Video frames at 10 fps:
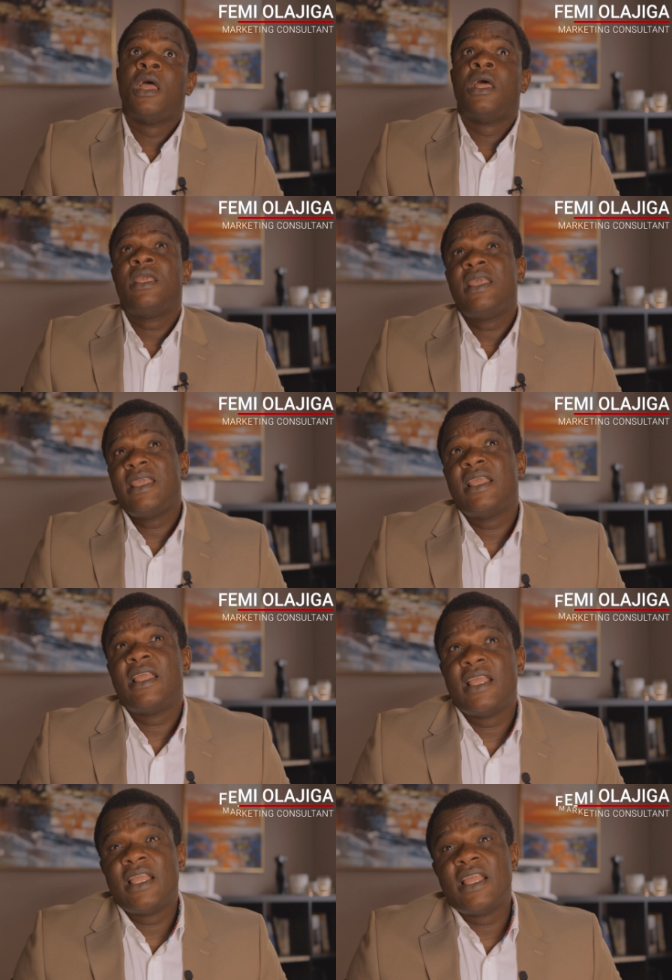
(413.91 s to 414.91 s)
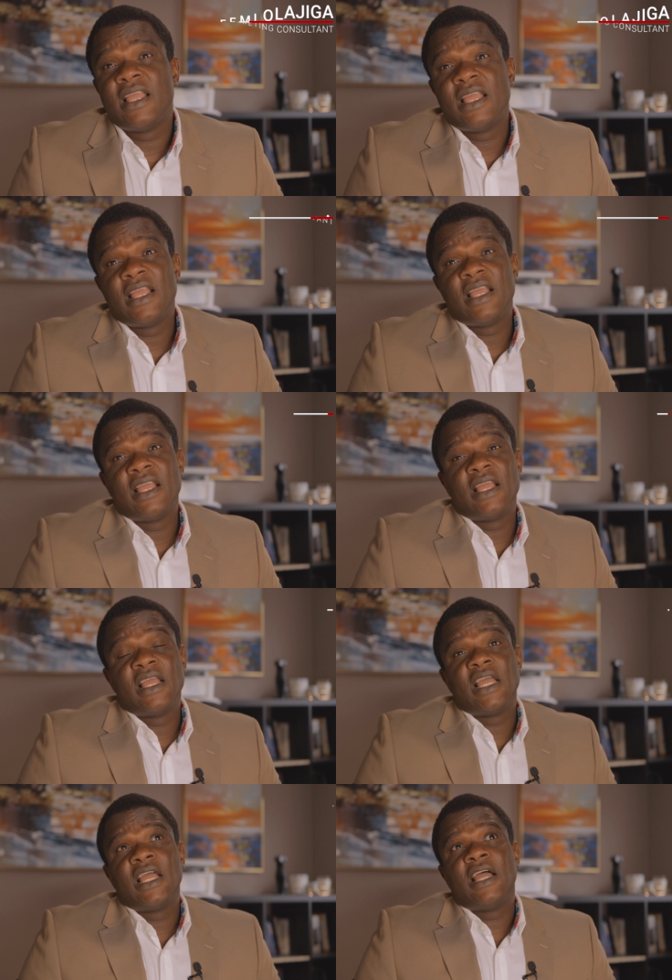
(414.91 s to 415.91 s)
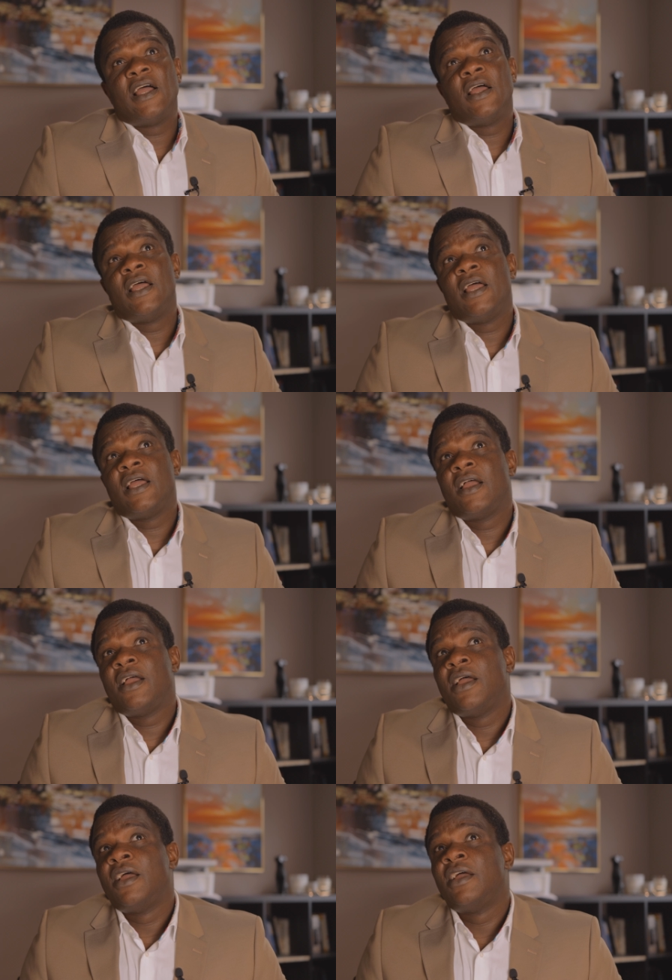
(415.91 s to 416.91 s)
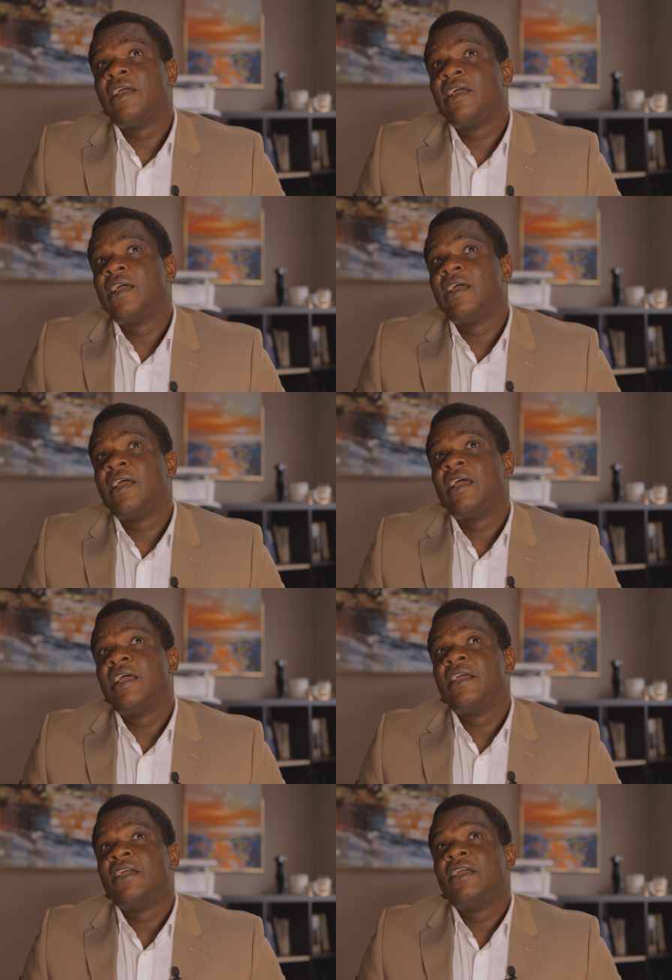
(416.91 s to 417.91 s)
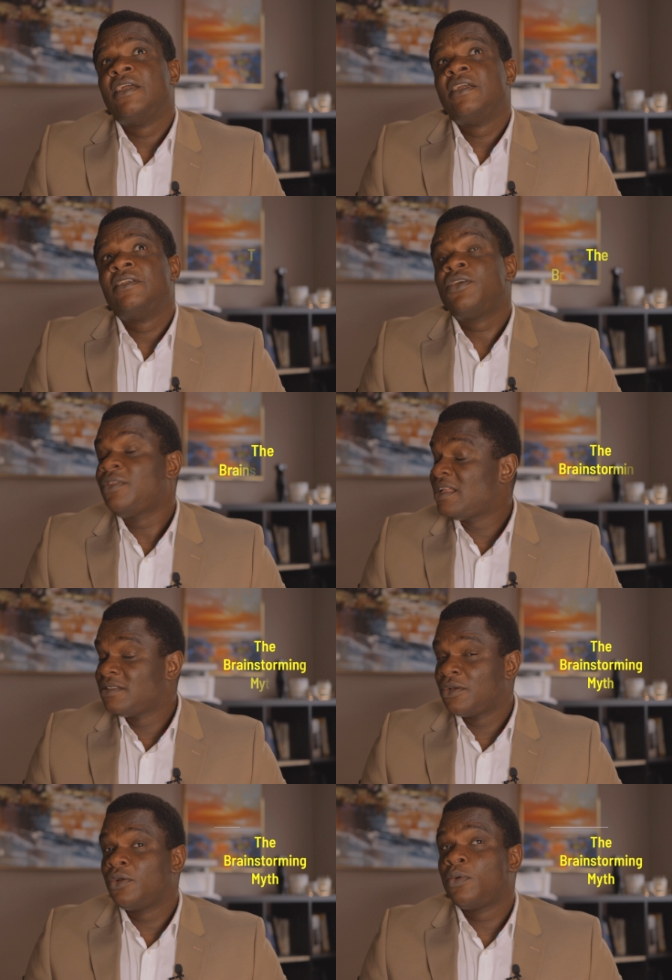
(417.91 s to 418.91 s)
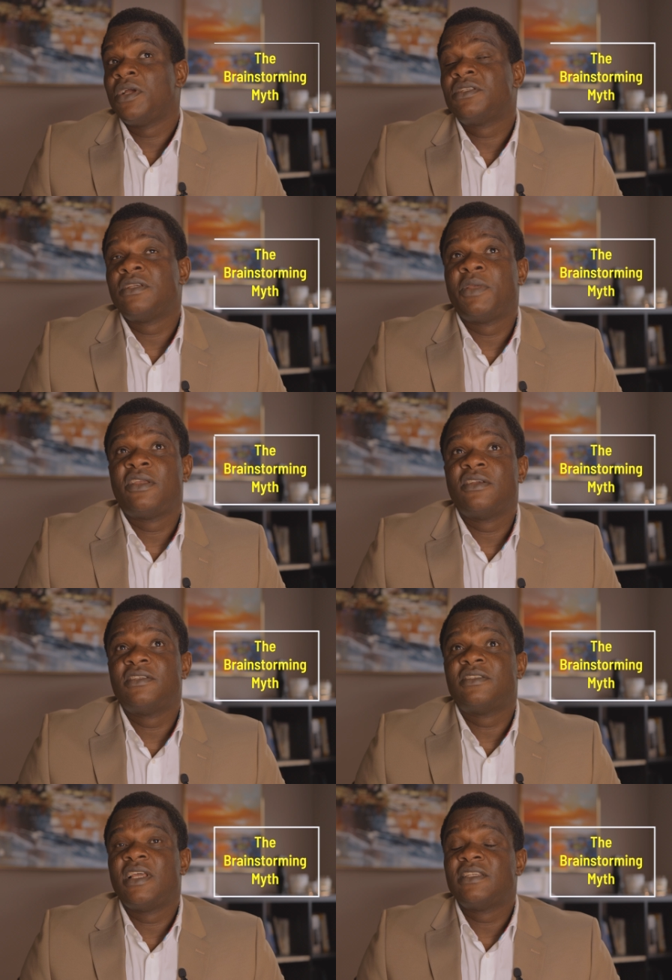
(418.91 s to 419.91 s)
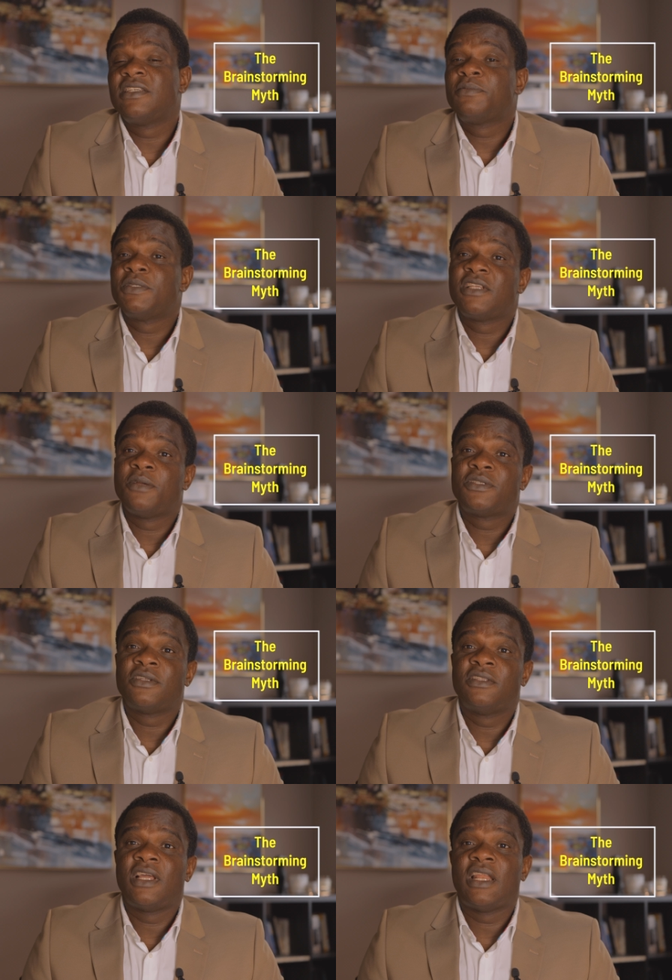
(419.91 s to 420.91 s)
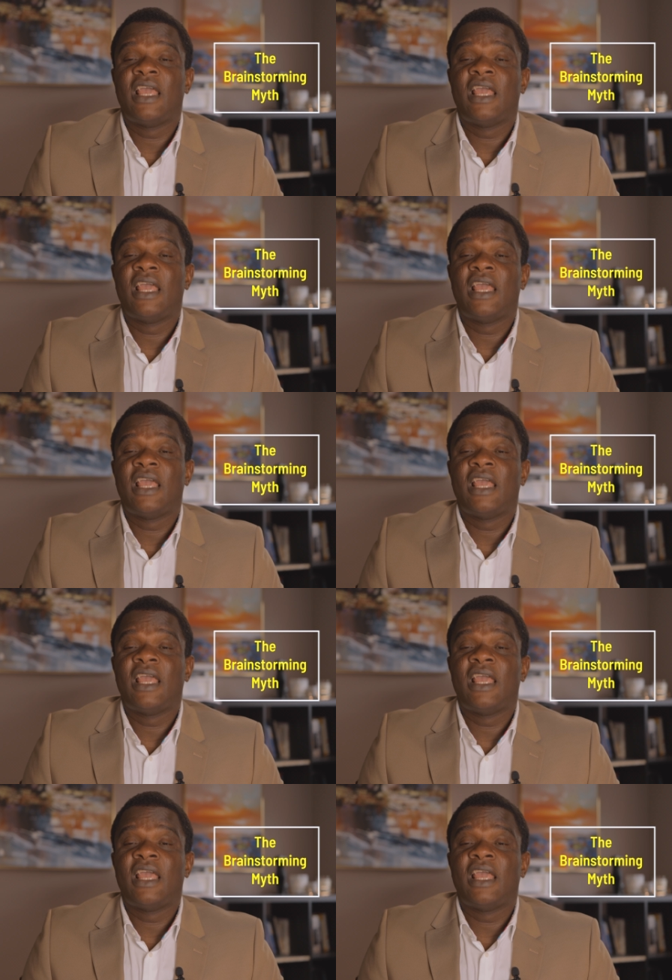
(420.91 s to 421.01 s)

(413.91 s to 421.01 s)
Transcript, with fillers: is it better to go with an agency or an in-house team? So that's a good question because there's this perception that